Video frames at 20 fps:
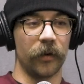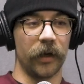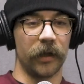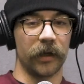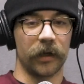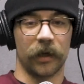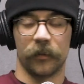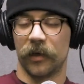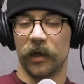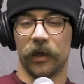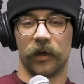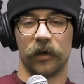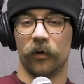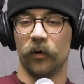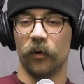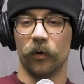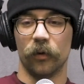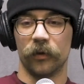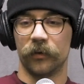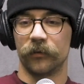way, like I'm kind of
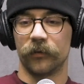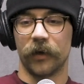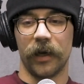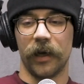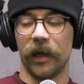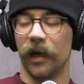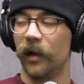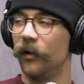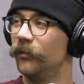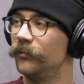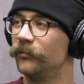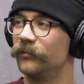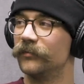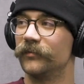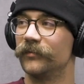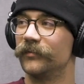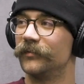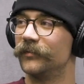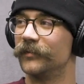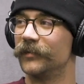cooling right now.
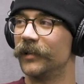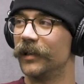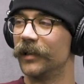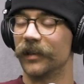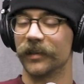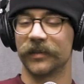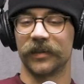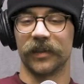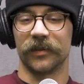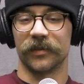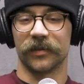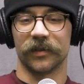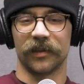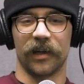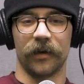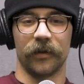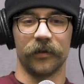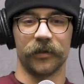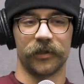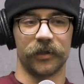Yeah. Like I said, there's a
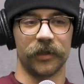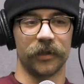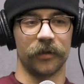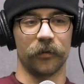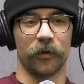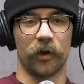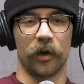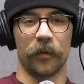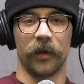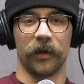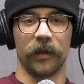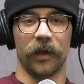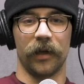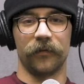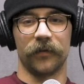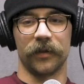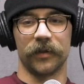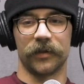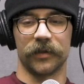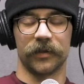lot of other shit going on in my life
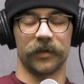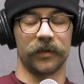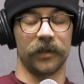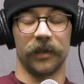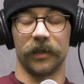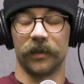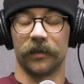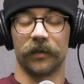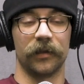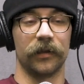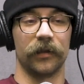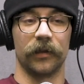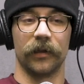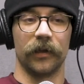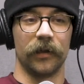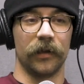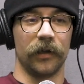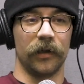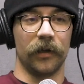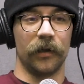that's just like
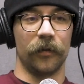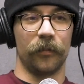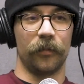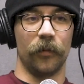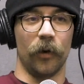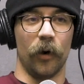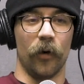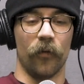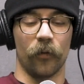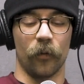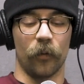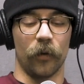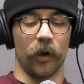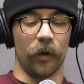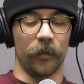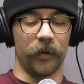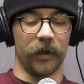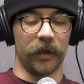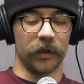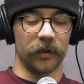
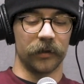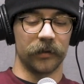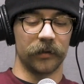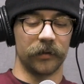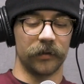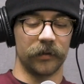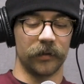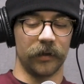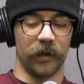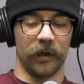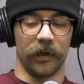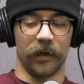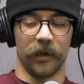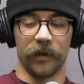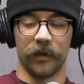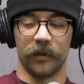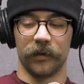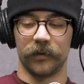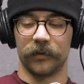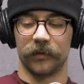overwhelming.
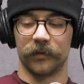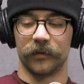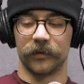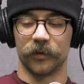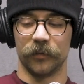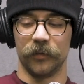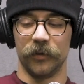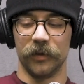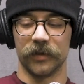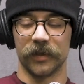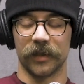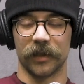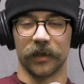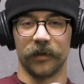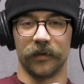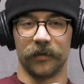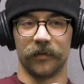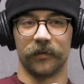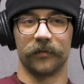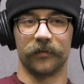So music
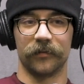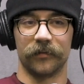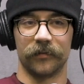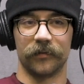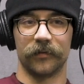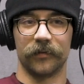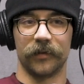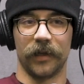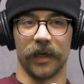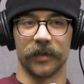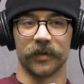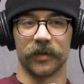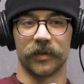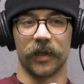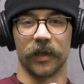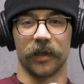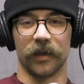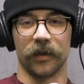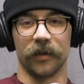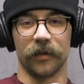has to
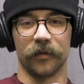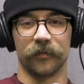take